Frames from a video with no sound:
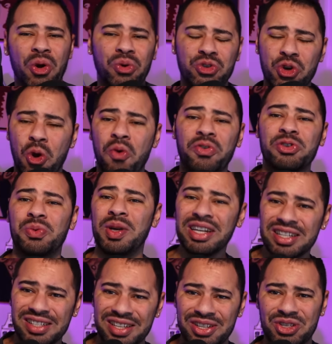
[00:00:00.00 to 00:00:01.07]
Jehovah's
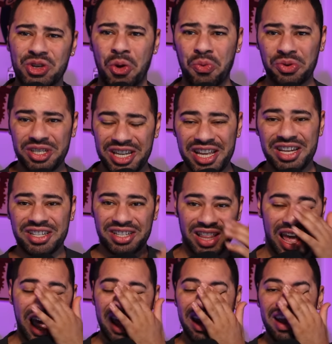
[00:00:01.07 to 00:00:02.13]
Witnesses don't teach
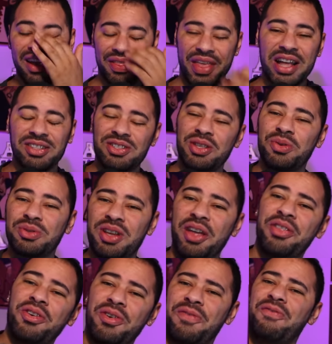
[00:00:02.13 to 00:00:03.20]
that. That's those
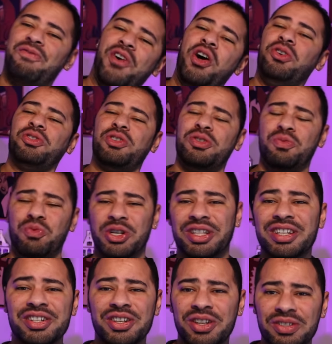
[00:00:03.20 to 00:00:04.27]
other false
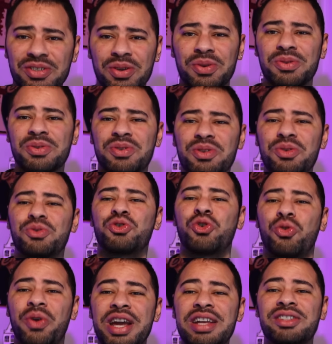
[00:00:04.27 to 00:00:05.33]
religions, those
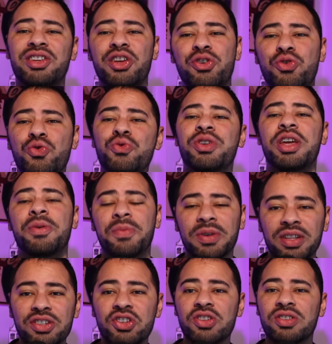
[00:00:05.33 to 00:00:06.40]
crazy, kooky
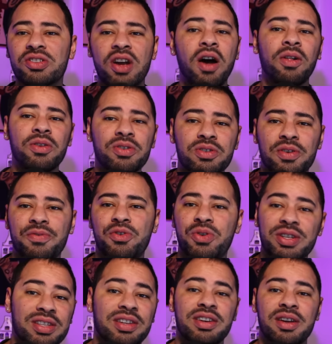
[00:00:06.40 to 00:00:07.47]
religious scholars of
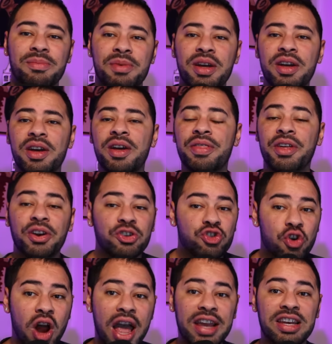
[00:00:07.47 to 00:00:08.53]
Christendom that are
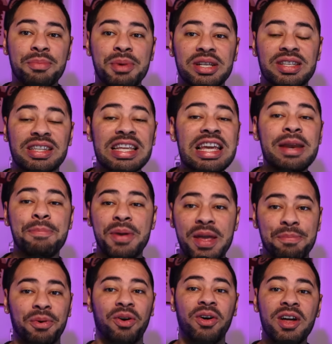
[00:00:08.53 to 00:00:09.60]
trying to mislead
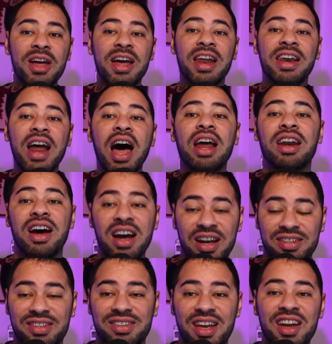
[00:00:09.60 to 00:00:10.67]
people, not
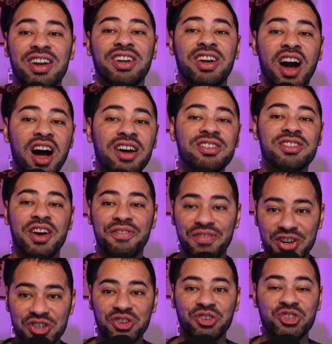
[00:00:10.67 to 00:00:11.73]
us, God's
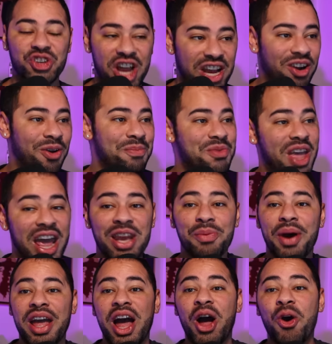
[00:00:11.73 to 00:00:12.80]
official channel.
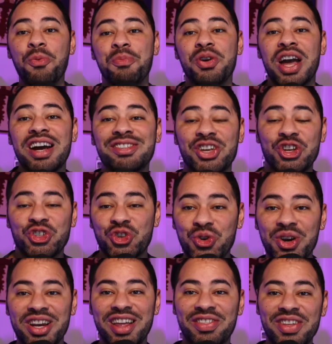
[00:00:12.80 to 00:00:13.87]
Anyway, I hope you guys
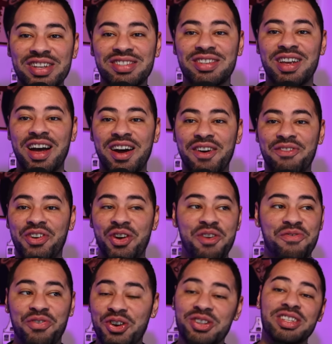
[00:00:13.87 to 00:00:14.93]
enjoyed this very
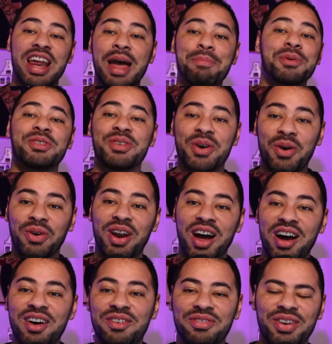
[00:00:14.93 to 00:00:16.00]
first episode
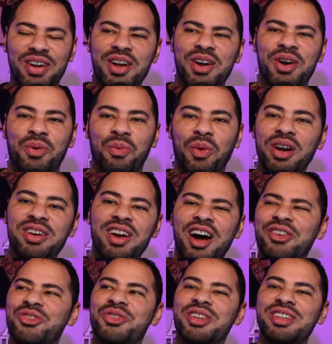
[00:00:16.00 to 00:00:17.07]
of
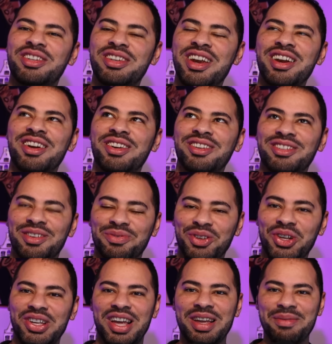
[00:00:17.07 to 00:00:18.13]
100 years of
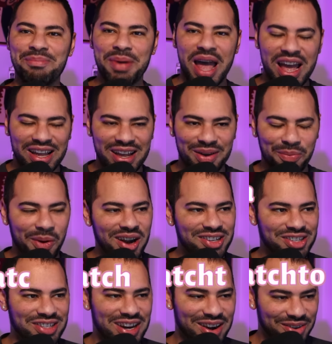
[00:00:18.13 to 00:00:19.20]
looking back at
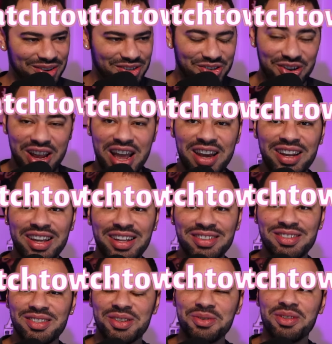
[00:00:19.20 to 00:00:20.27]
Watchtower
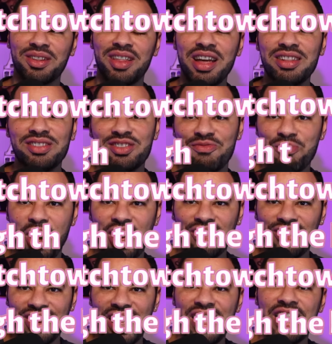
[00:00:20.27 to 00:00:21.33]
shenanigans through the lens of modern
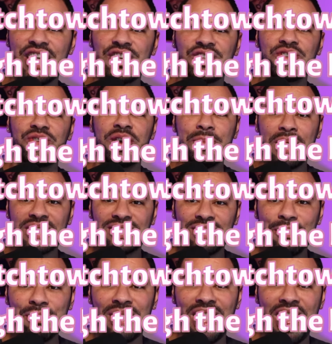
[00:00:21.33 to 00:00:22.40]
day history by
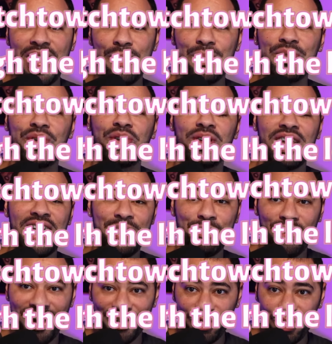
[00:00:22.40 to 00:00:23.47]
some guy with a
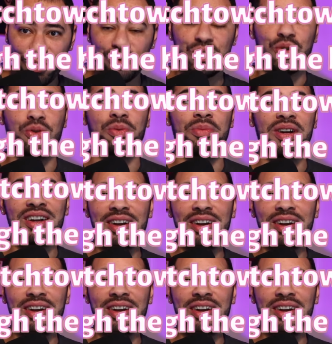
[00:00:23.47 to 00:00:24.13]
camera on YouTube,